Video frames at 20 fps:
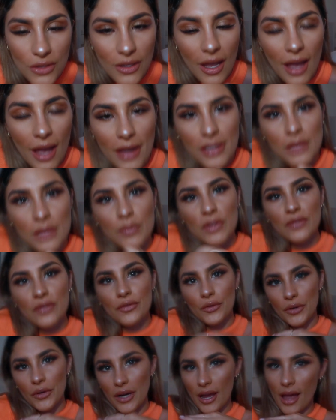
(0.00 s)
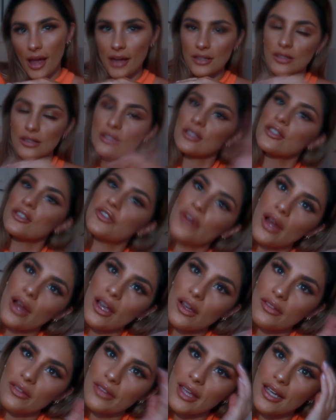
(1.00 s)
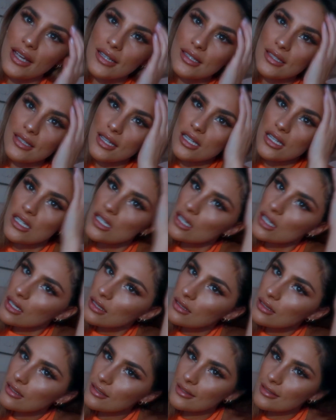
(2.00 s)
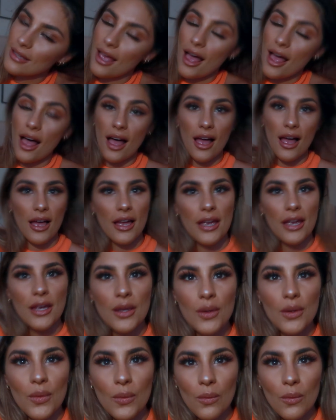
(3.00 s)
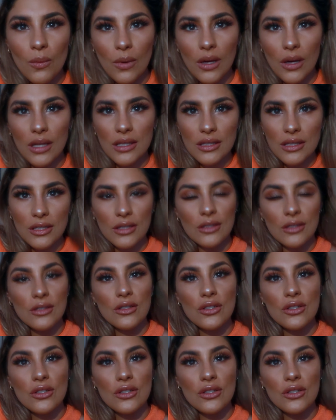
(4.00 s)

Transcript: guys, before I actually try on the extensions, I want to